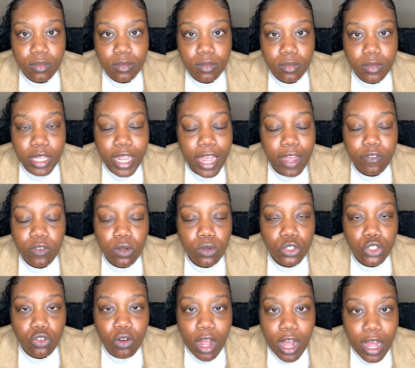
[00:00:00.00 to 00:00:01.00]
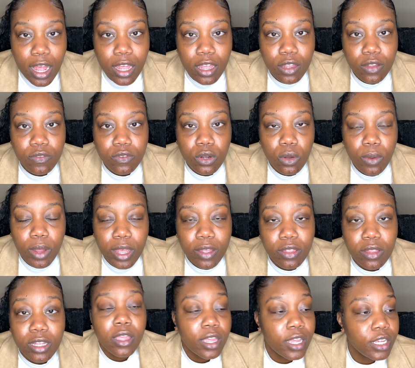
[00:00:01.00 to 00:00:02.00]
They have no drive, no
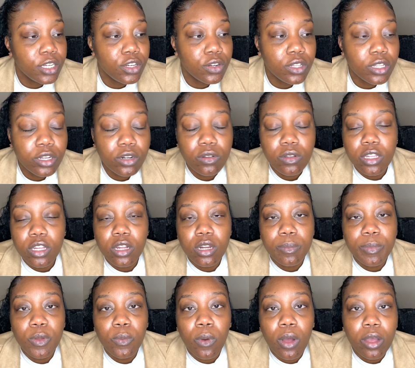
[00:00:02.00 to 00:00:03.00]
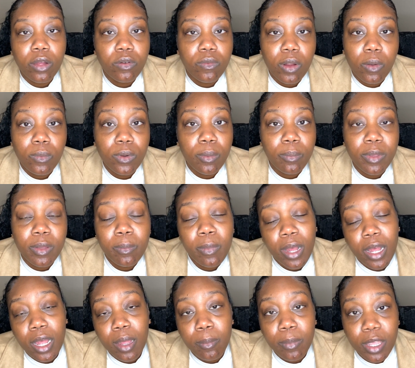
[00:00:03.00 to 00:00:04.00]
ethic. You're literally going to be walking around with a big
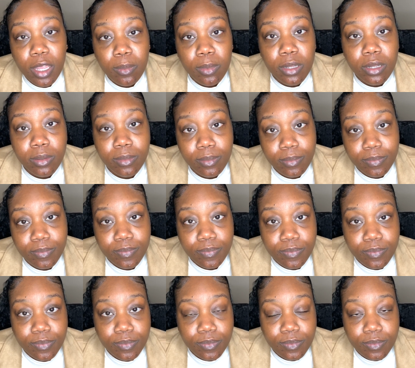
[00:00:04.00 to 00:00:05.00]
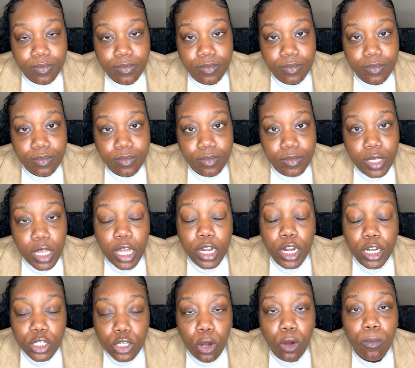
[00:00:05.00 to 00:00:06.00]
behind baby. An
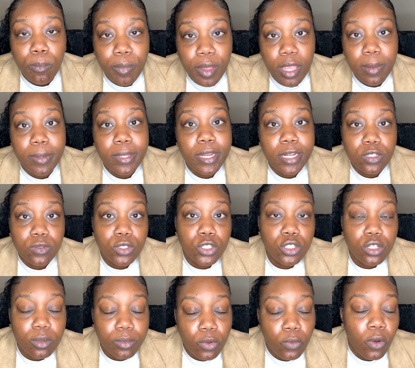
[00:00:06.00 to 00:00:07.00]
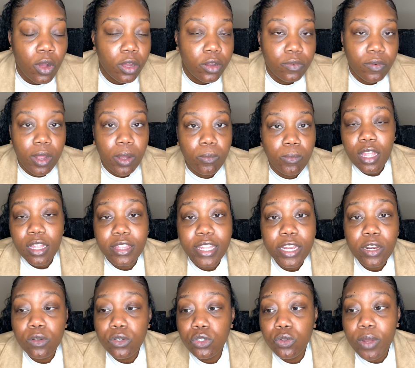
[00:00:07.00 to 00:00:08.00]
adult baby. That's what you're going to be walking around with. They
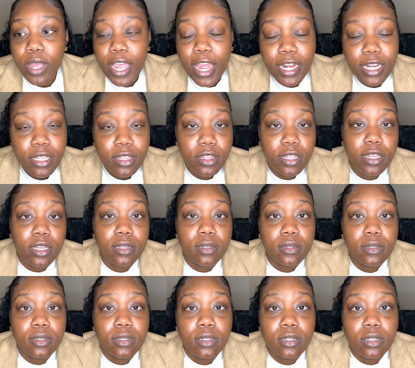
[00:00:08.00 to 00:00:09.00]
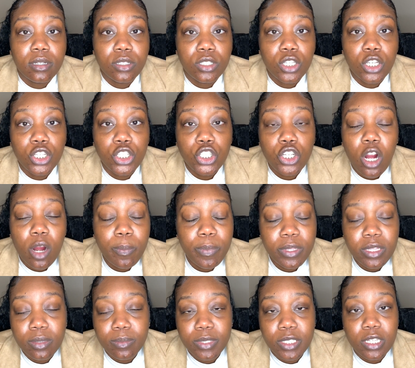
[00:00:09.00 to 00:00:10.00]
don't do anything to sharpen
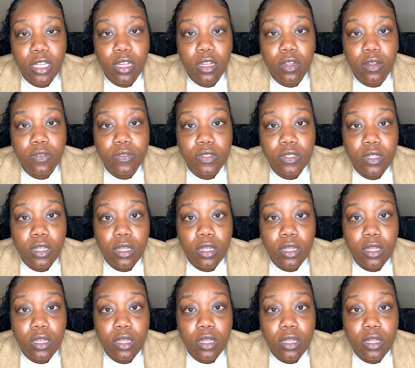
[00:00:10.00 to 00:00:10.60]
themselves